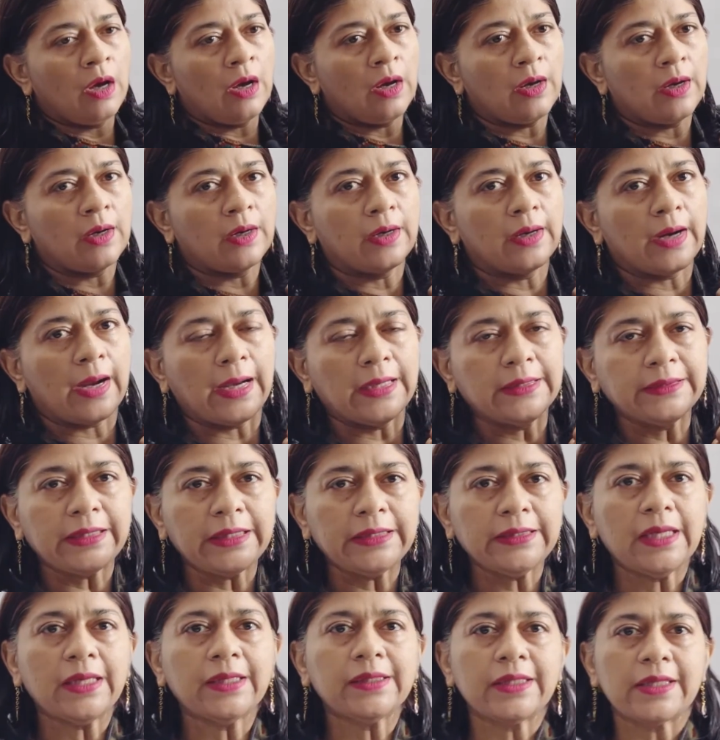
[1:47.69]
Uh,
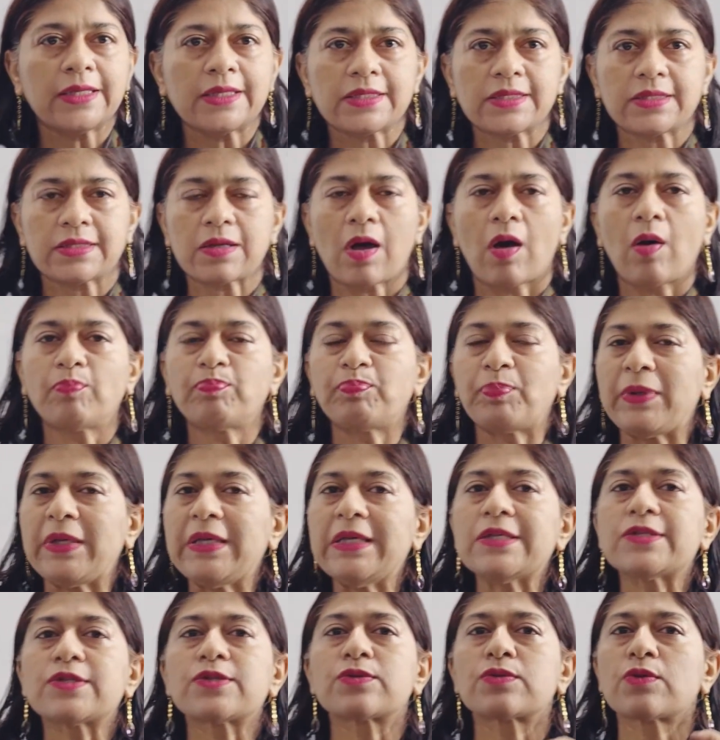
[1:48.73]
antenna is a
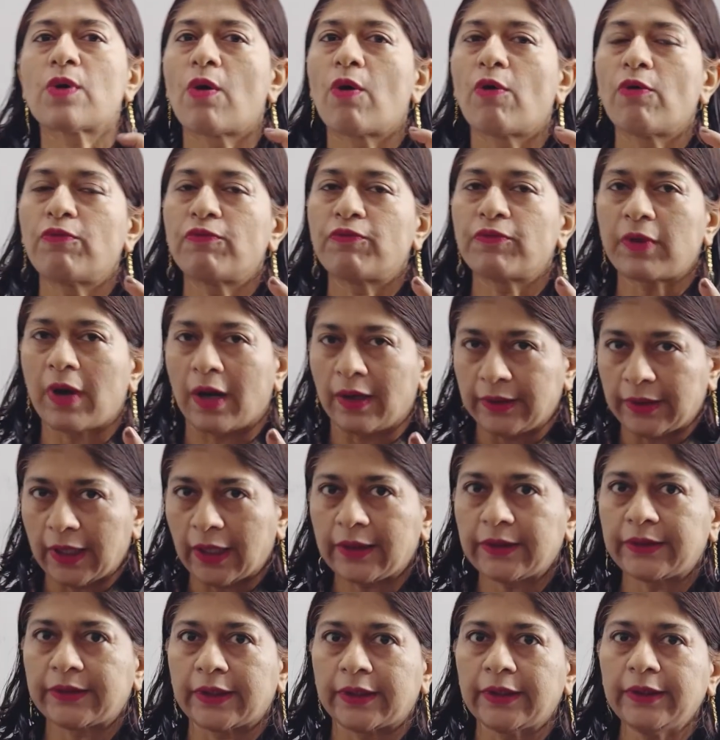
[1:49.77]
piece of
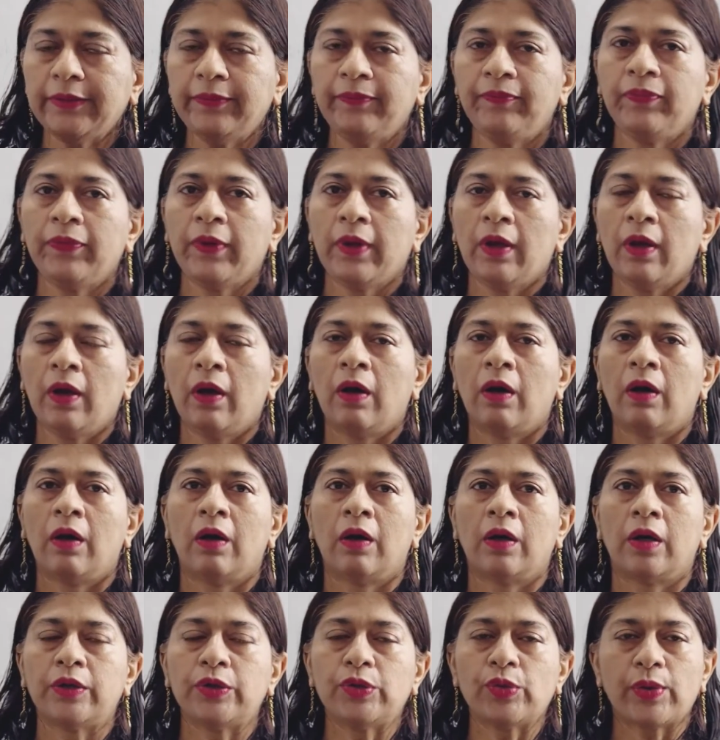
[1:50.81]
conductor.
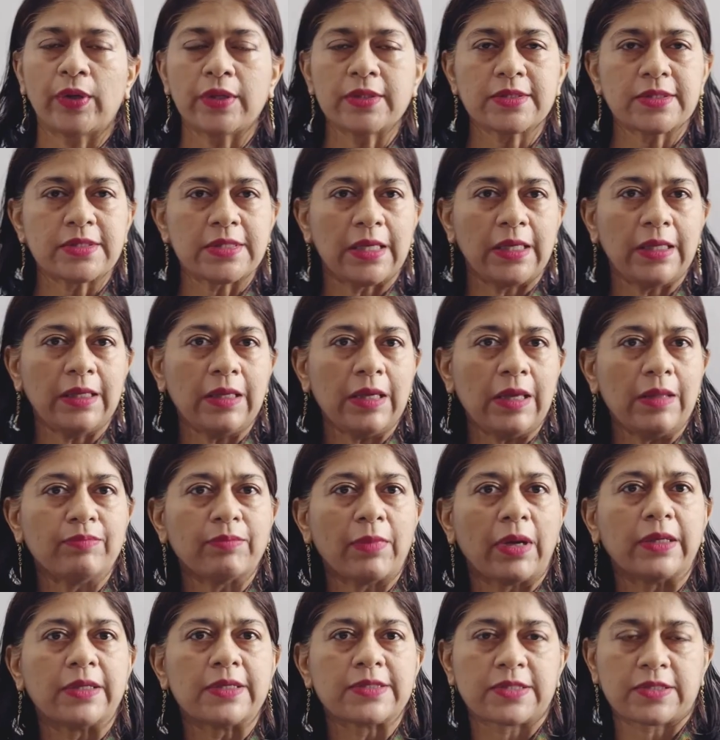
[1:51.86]
Uh, you can see in
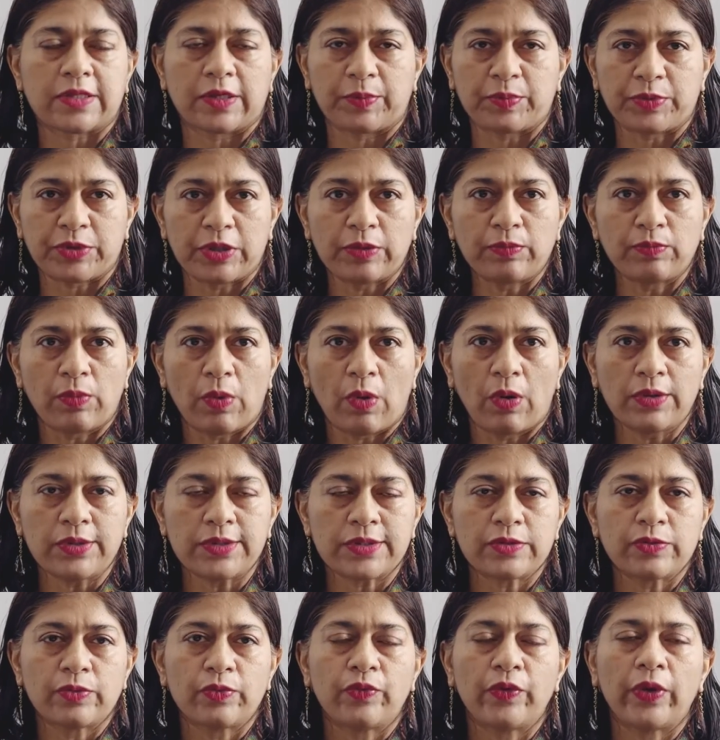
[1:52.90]
my description
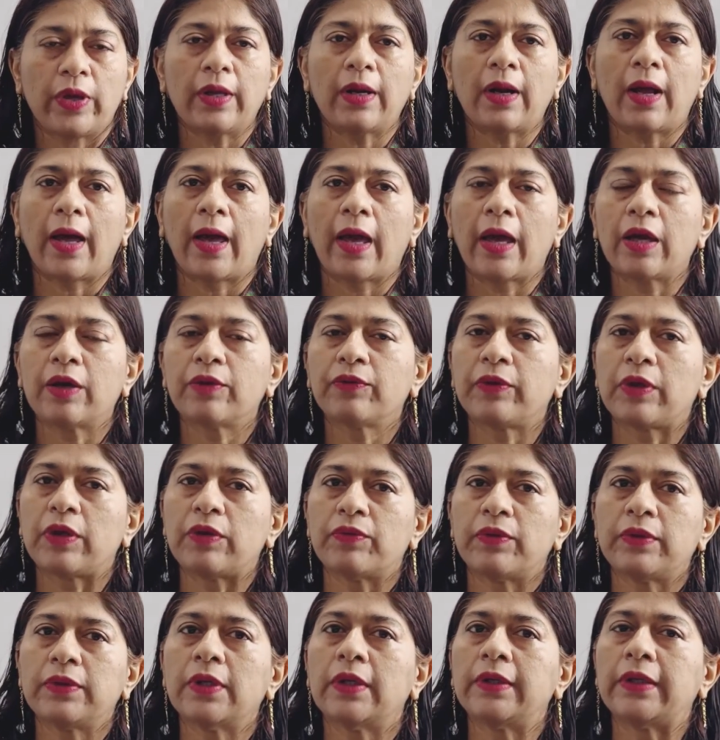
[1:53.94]
box where I have
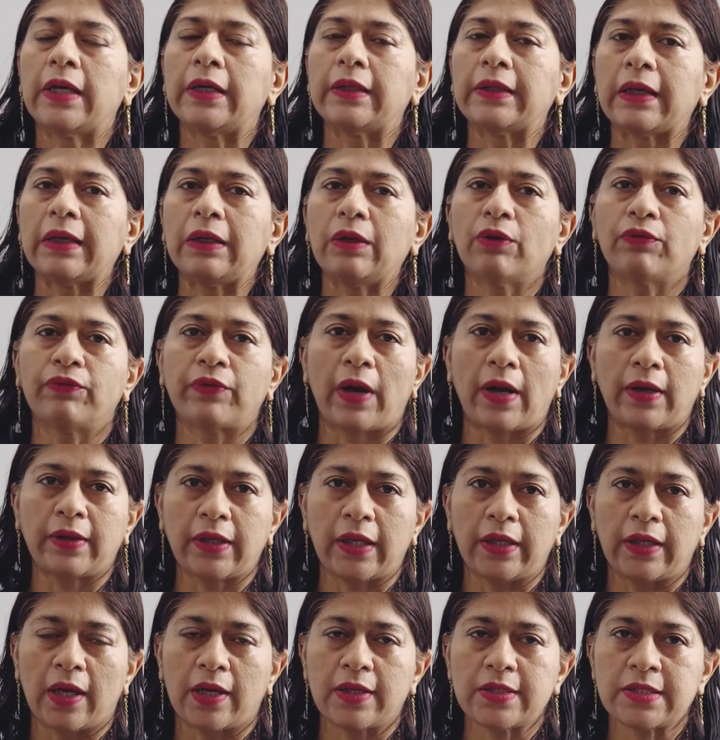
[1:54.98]
given the detail of
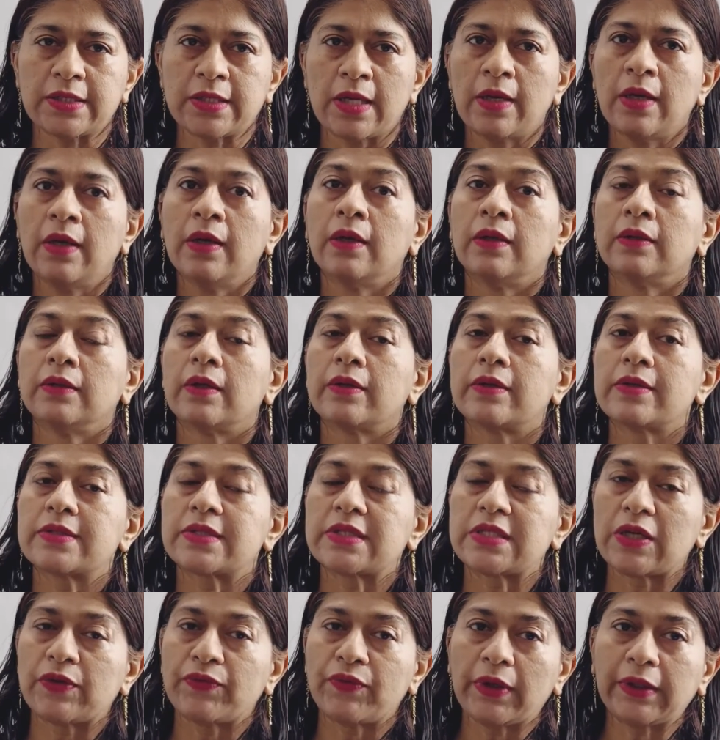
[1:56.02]
antennas, the
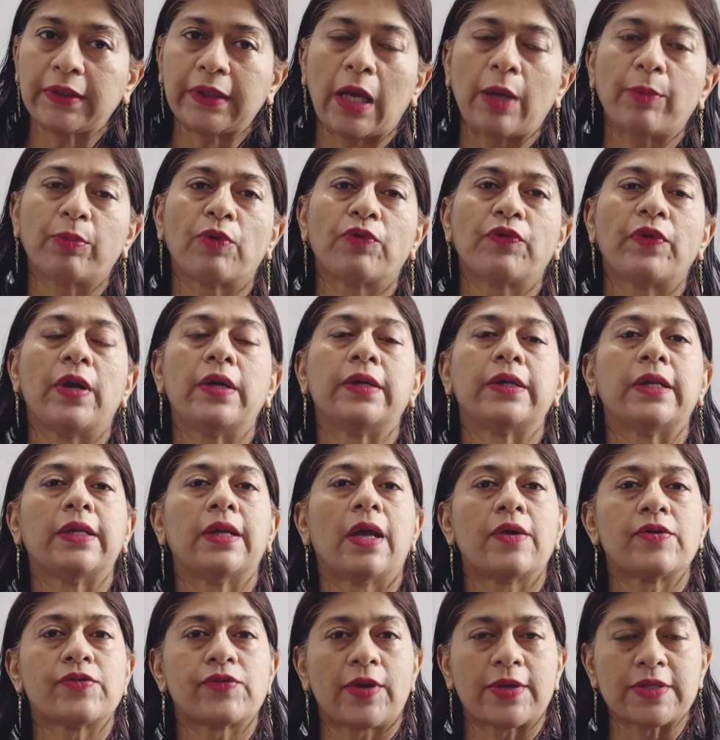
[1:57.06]
receiving type of
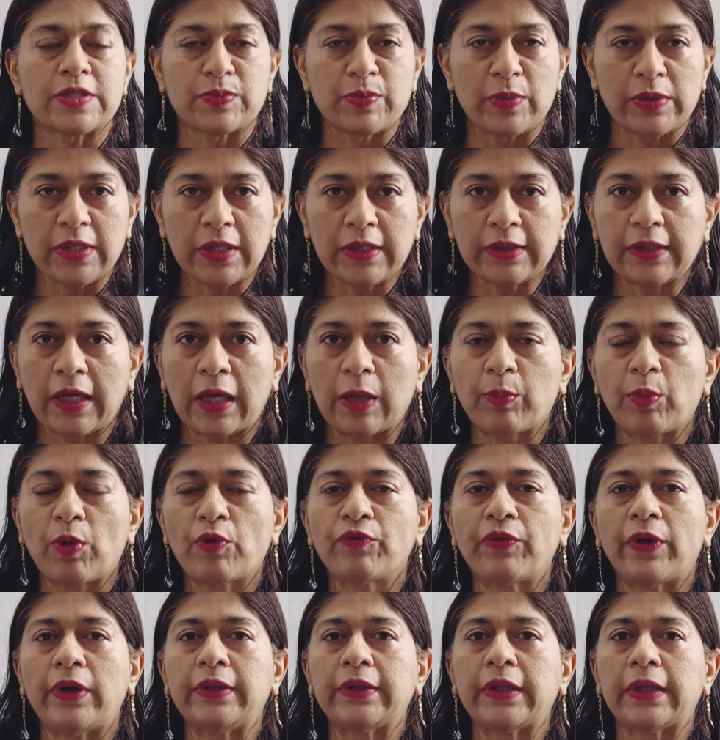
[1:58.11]
antenna, transmitting type of
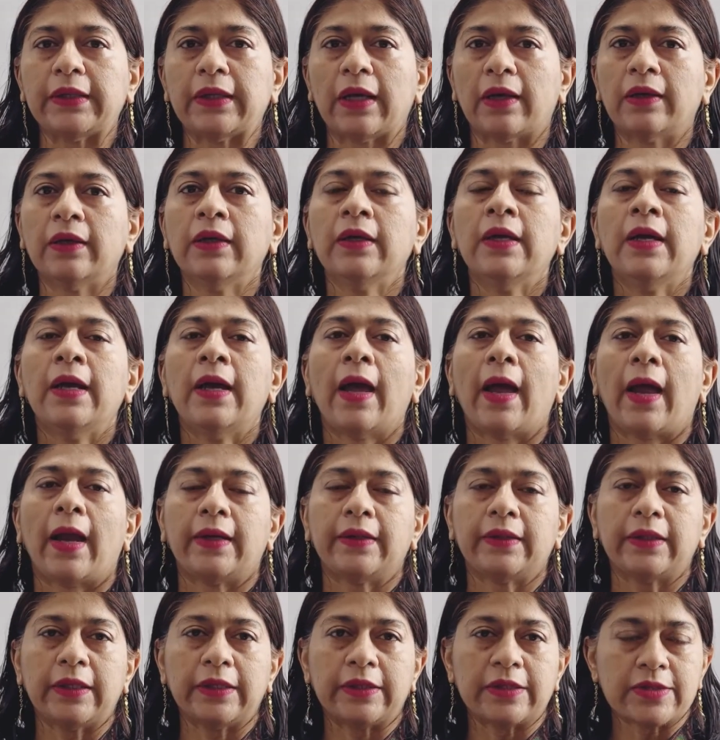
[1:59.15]
antenna,
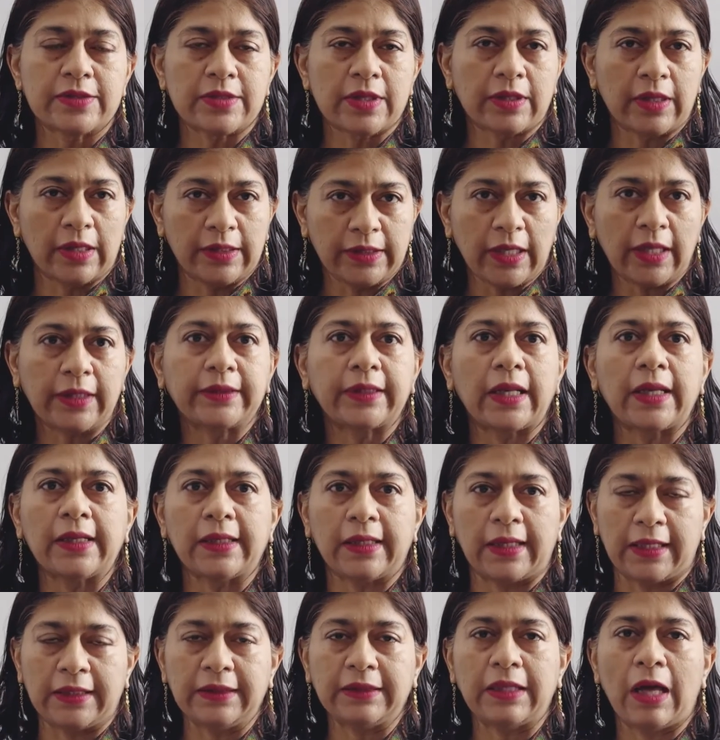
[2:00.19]
and it is a conducting
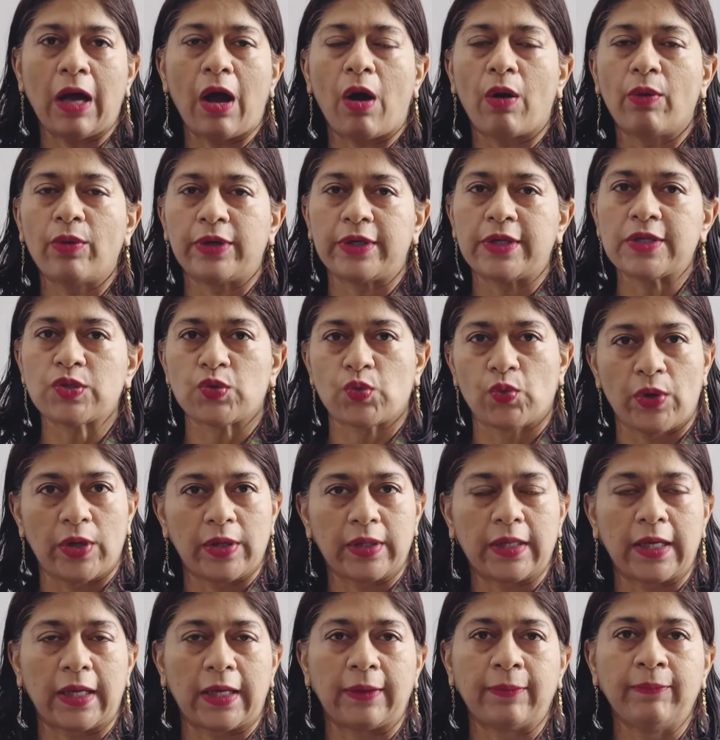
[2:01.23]
length how it is
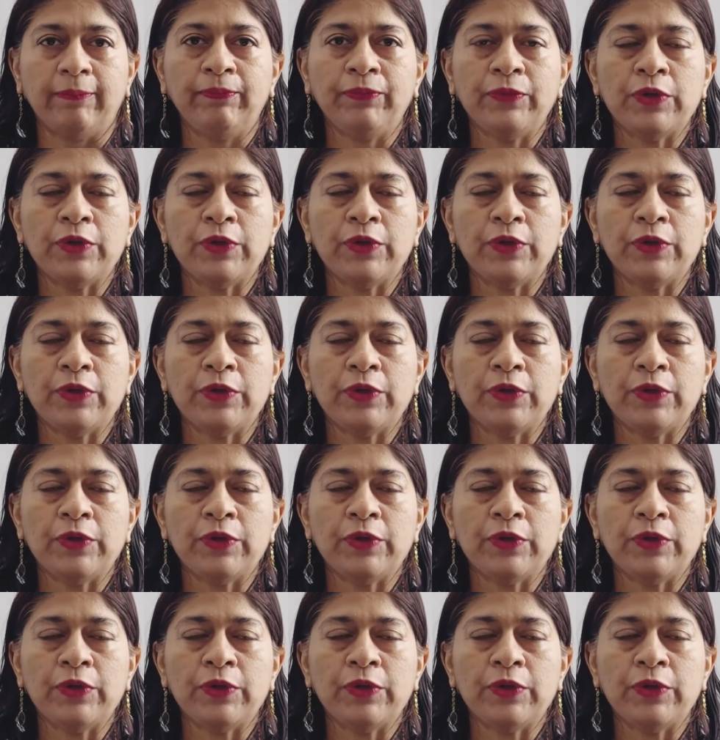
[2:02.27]
working.